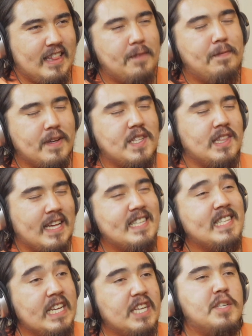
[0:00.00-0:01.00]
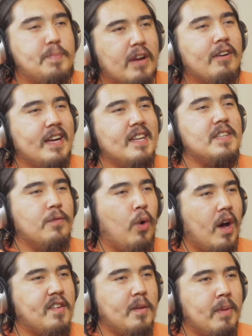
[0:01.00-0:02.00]
That feels like that's the experience of
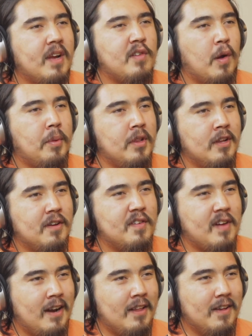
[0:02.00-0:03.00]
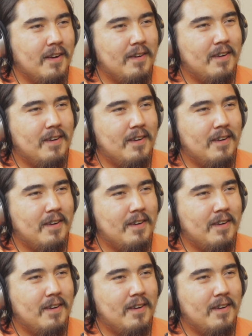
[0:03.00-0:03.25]
watching Big Trouble in Little China, though.